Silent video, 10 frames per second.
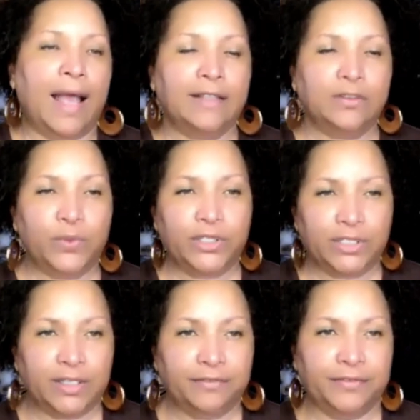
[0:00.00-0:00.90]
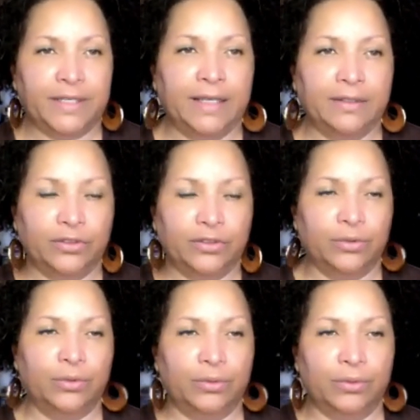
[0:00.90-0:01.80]
As we shift
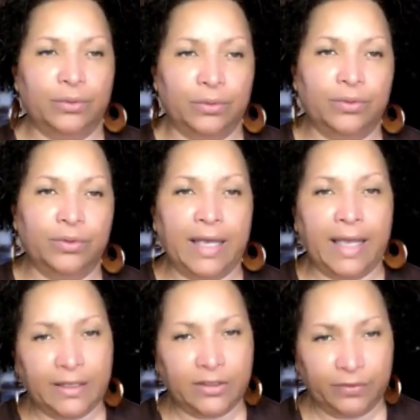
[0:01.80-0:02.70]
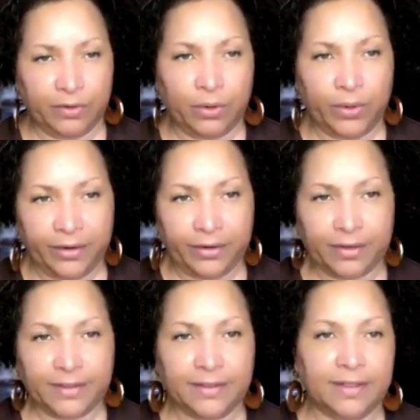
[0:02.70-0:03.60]
into the age of
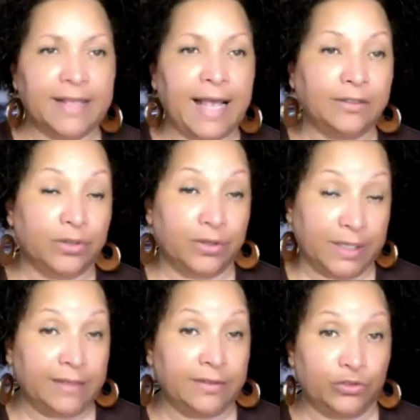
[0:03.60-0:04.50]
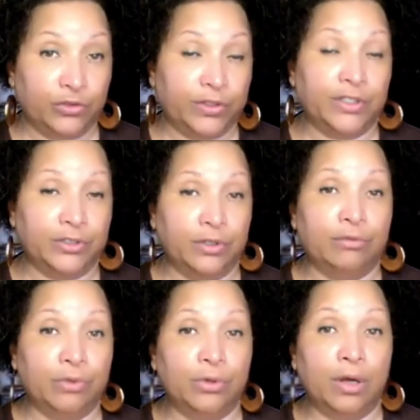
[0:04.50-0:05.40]
Aquarius, Saturn is the traditional
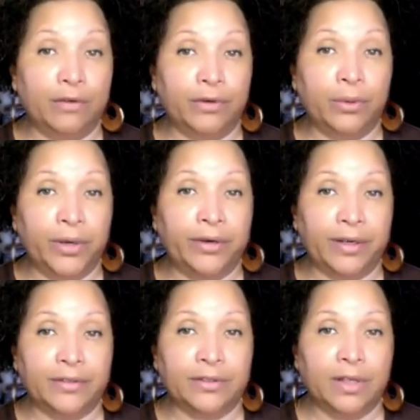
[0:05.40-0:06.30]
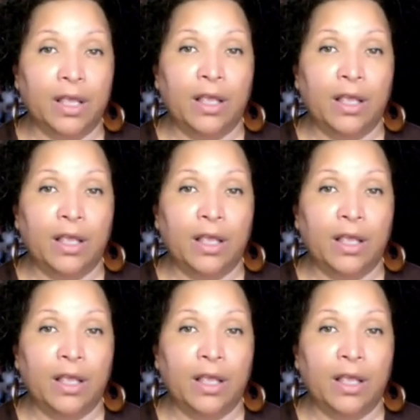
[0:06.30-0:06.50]
ruler of Aquarius.